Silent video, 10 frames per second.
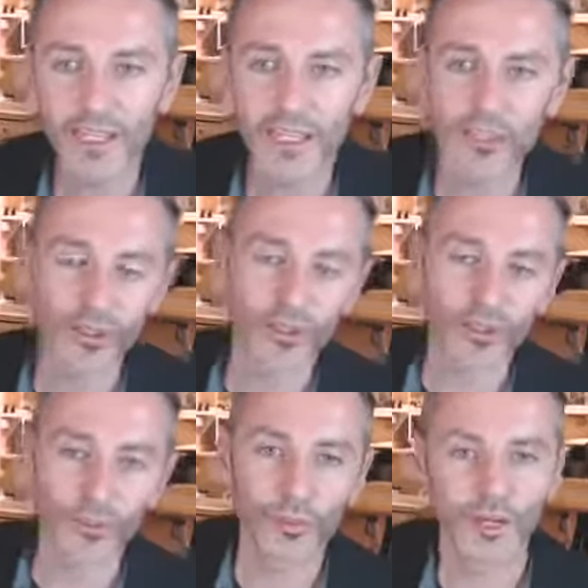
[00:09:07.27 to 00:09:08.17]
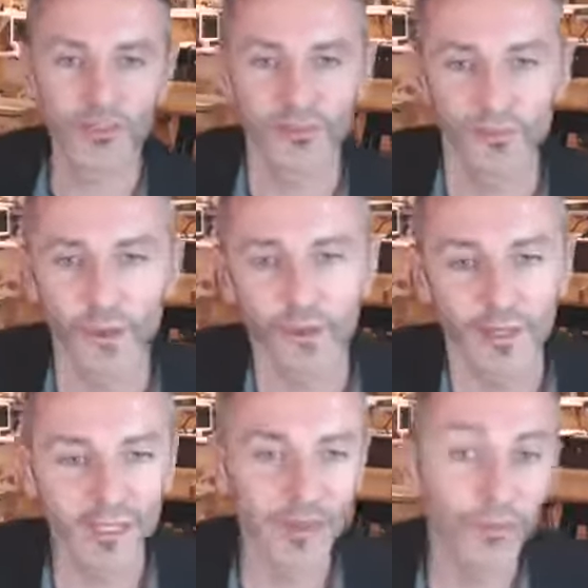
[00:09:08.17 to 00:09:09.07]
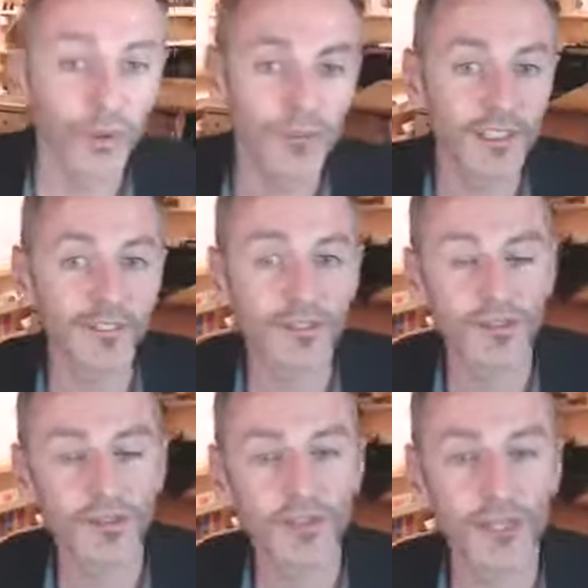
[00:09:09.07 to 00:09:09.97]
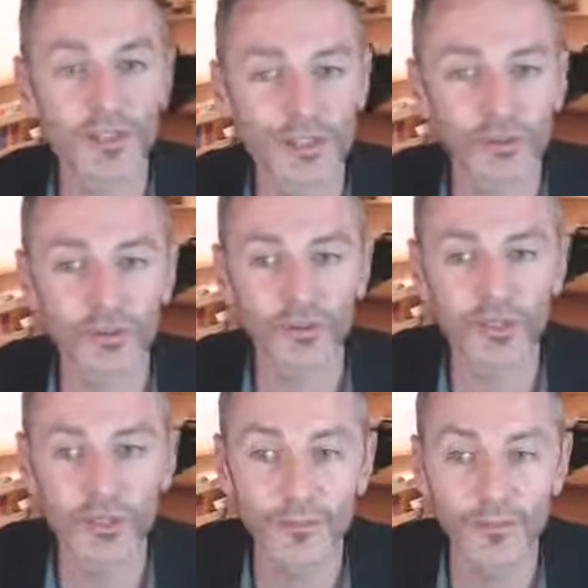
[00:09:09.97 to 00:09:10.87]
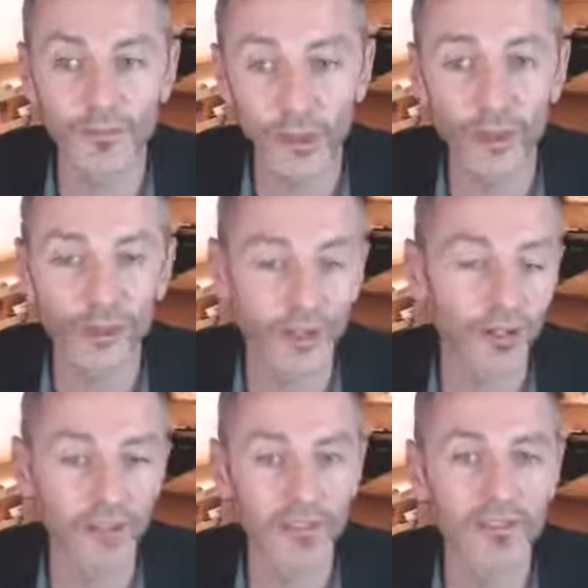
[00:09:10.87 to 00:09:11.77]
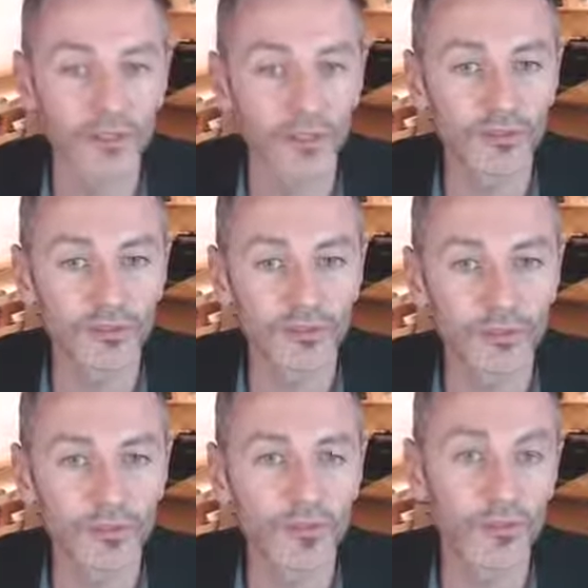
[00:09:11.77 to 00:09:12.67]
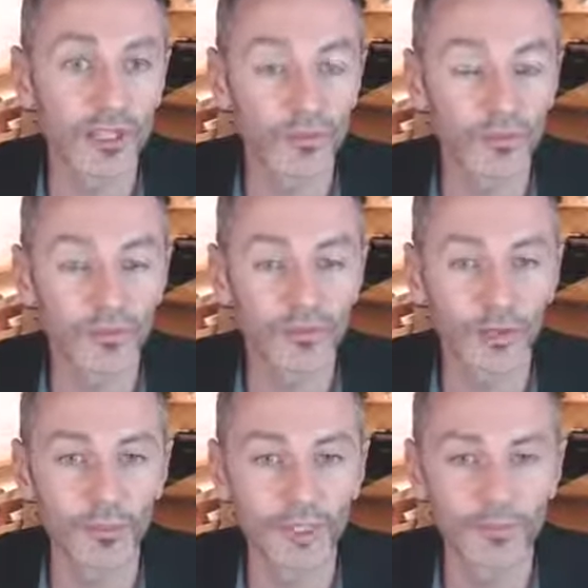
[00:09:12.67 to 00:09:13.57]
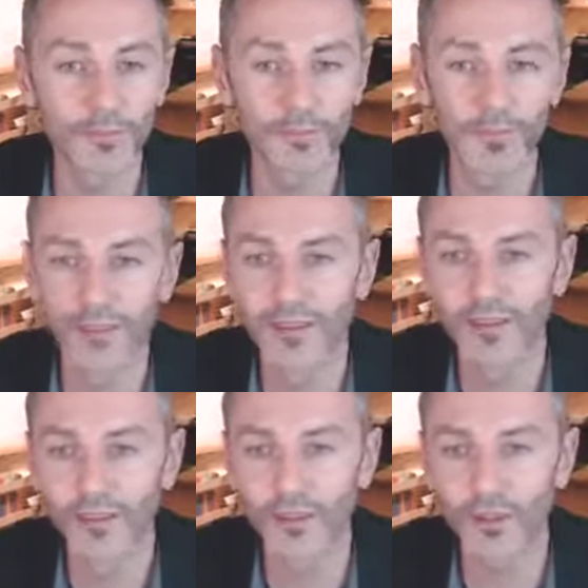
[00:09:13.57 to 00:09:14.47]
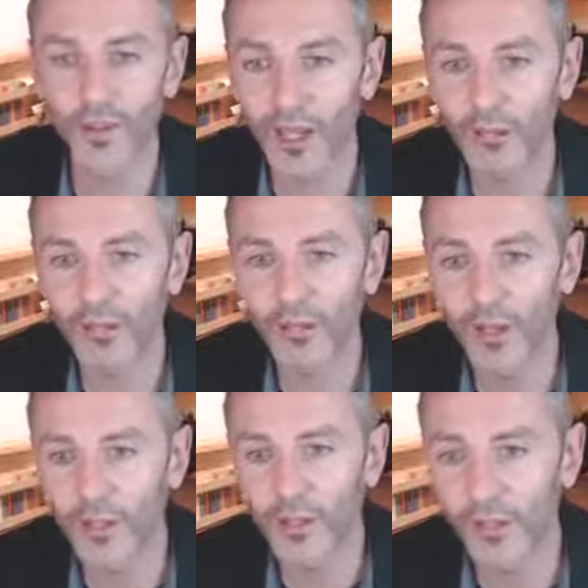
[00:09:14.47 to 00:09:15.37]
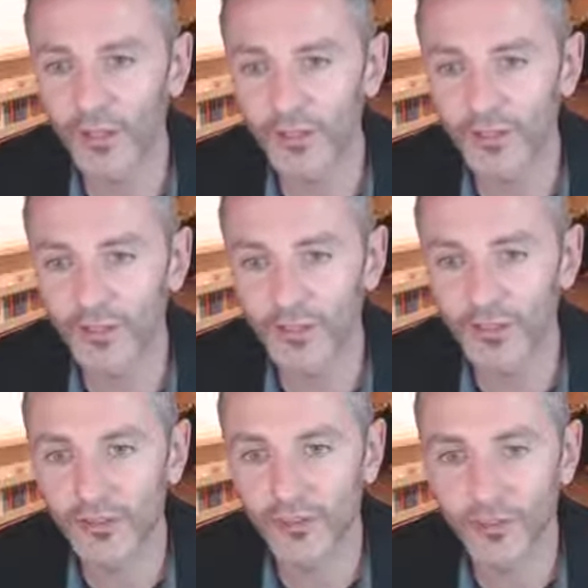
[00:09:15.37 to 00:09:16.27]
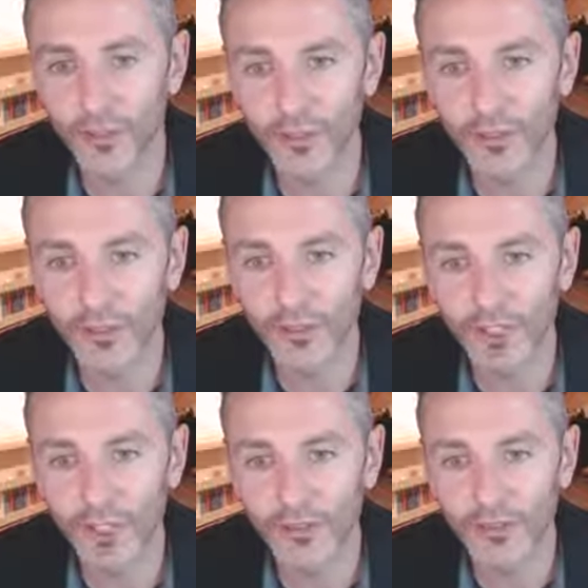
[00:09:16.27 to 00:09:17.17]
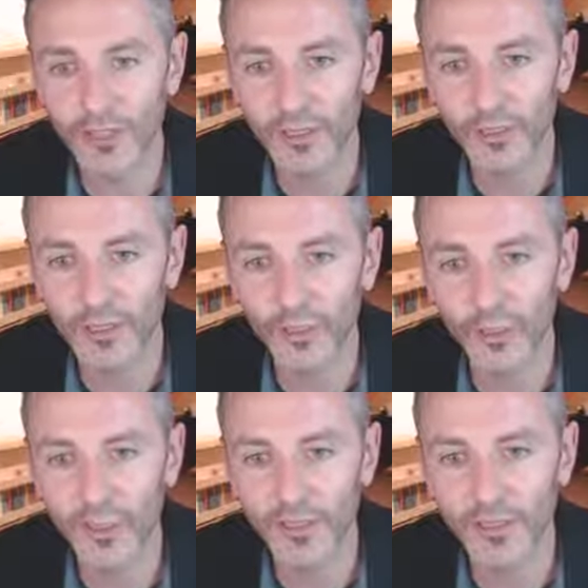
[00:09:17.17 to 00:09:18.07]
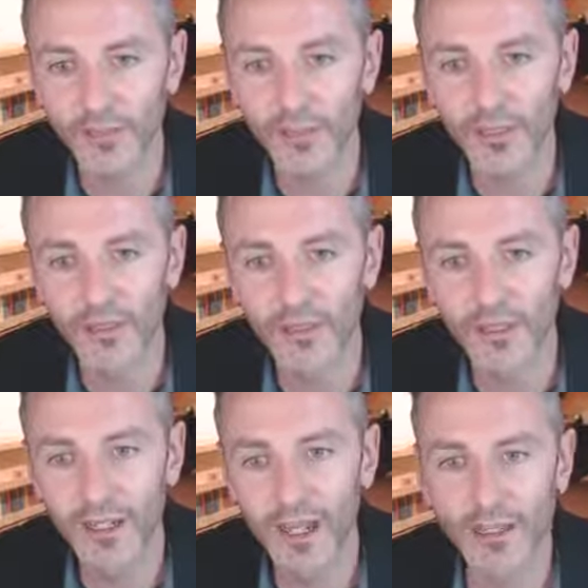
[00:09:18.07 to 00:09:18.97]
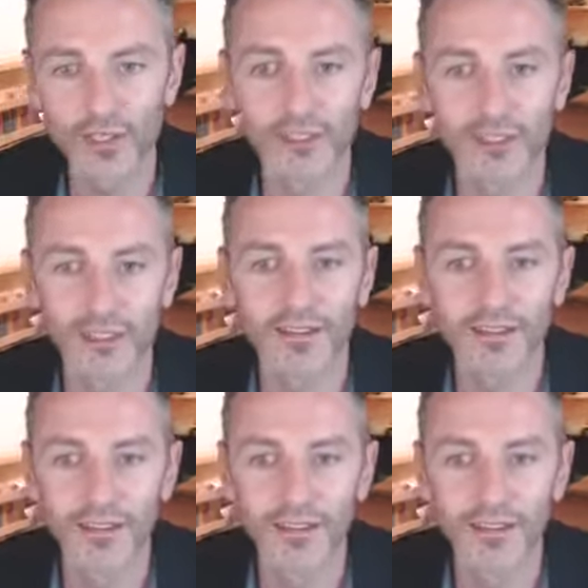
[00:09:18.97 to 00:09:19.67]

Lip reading: enjoying your practice more and making more of a difference and making sure that your treatments do what they are really supposed to do, which is improve well-being. So I hope that works. I've just noticed, because the way I'm doing it, I haven't seen the people waving, but hi, Julie,